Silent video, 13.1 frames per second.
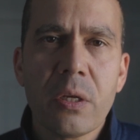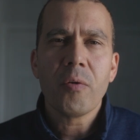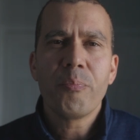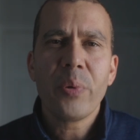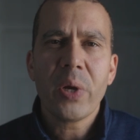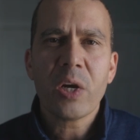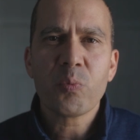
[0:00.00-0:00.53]

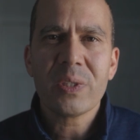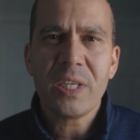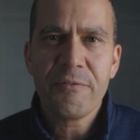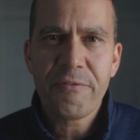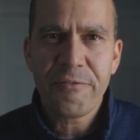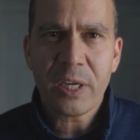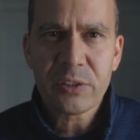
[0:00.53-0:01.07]
compared with
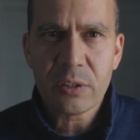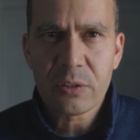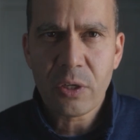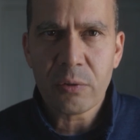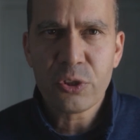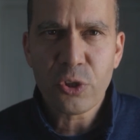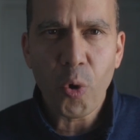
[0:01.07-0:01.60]

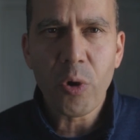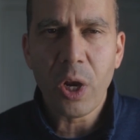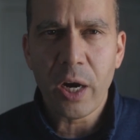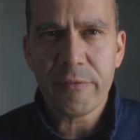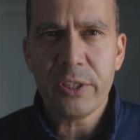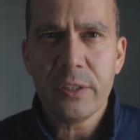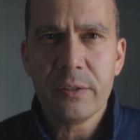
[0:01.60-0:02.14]
infected control
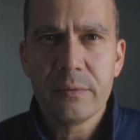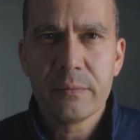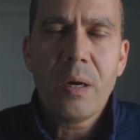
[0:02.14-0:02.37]
larvae.